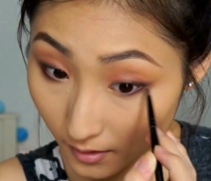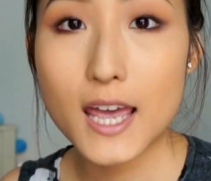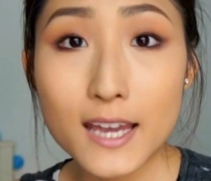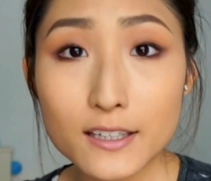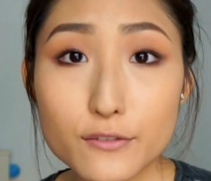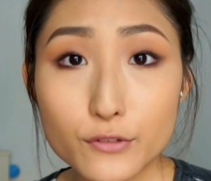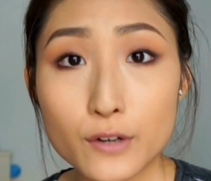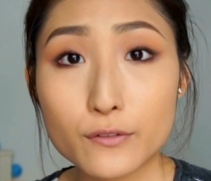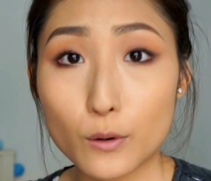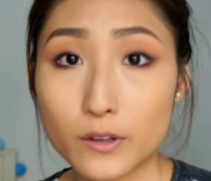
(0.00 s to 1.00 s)
And if you
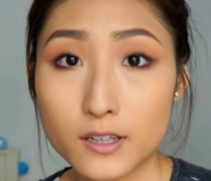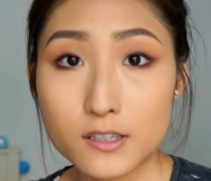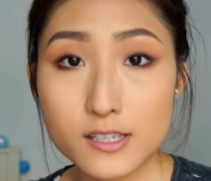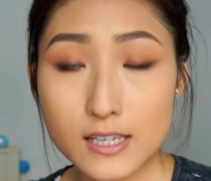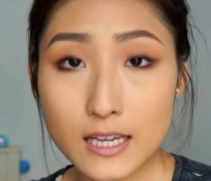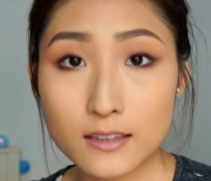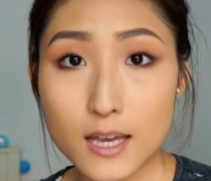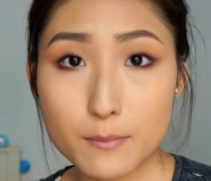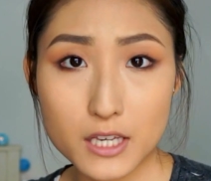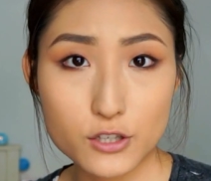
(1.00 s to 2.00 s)
have oilier skin
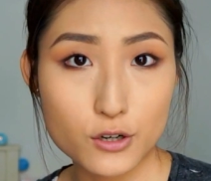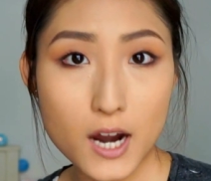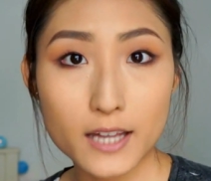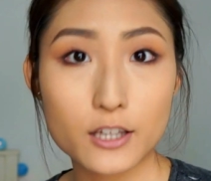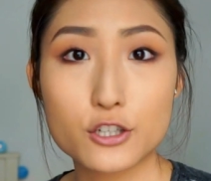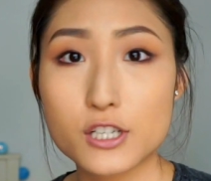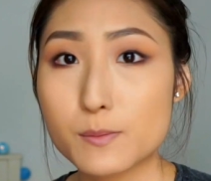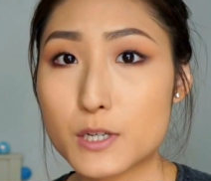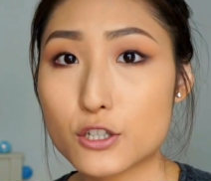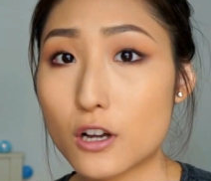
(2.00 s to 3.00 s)
that makes your eyeliner
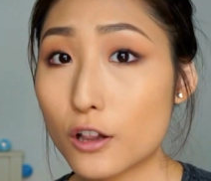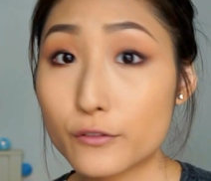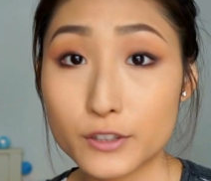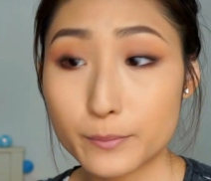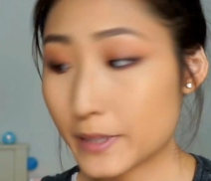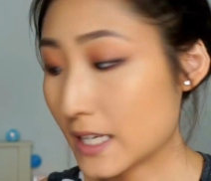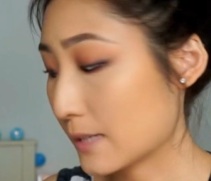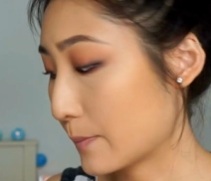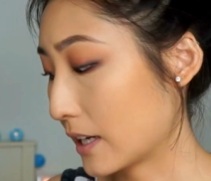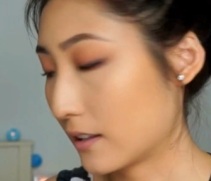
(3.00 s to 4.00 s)
smudge all over the
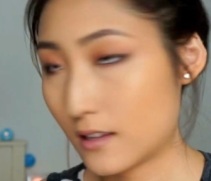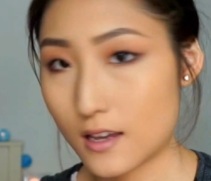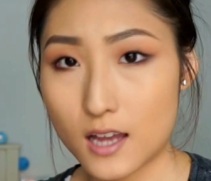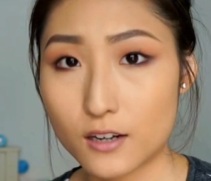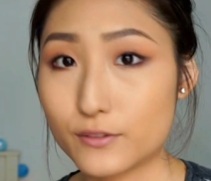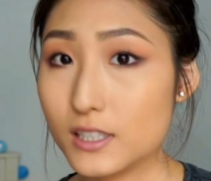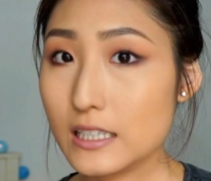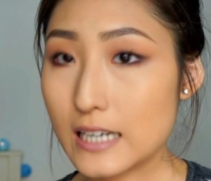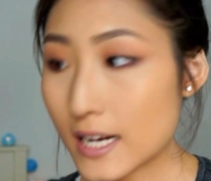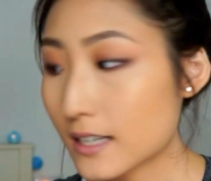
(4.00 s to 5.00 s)
place by the end of the
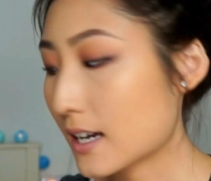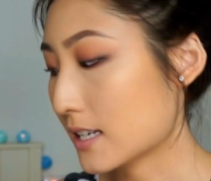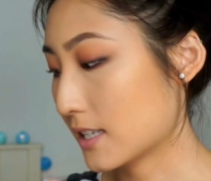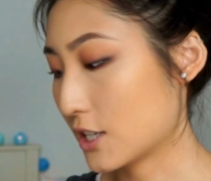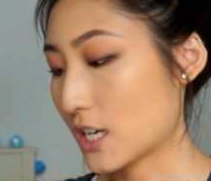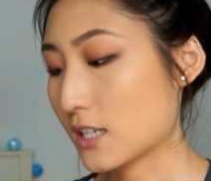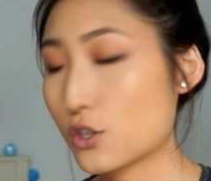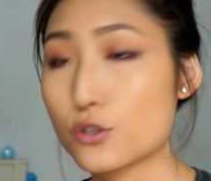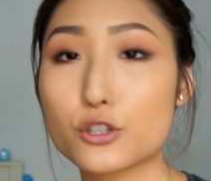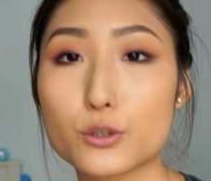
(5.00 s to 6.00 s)
night, I
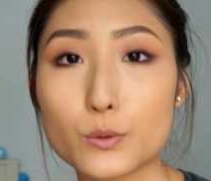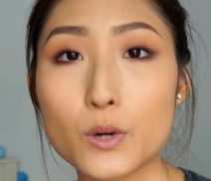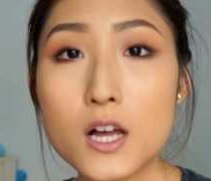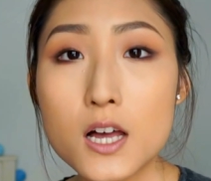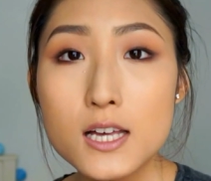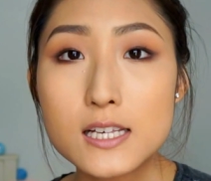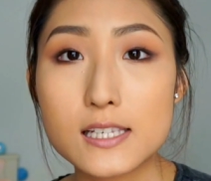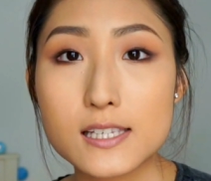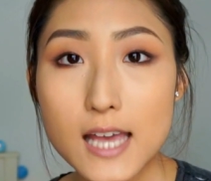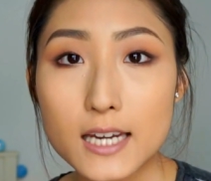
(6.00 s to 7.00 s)
suggest you to
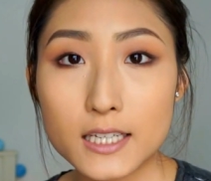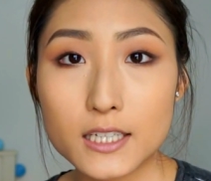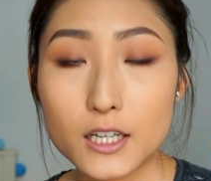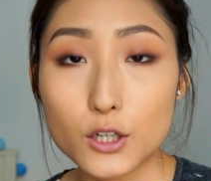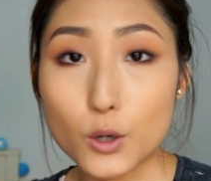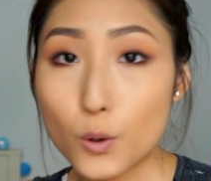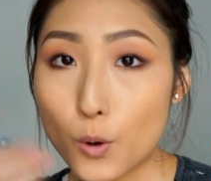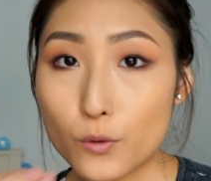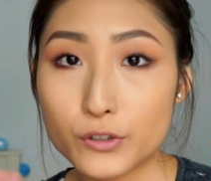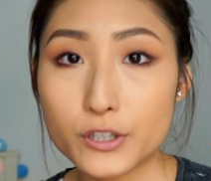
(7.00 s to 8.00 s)
go
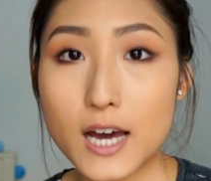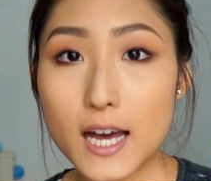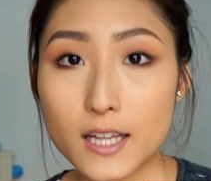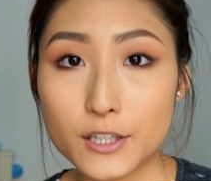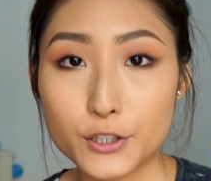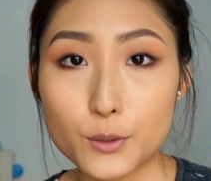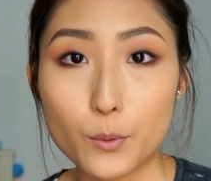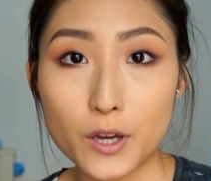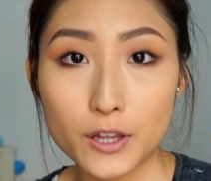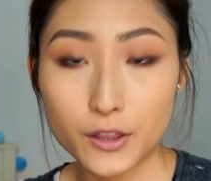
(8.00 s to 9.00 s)
over the eyeliner
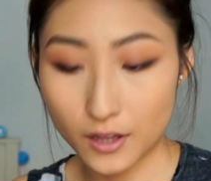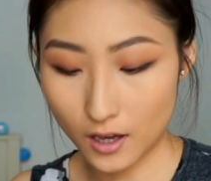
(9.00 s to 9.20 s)
with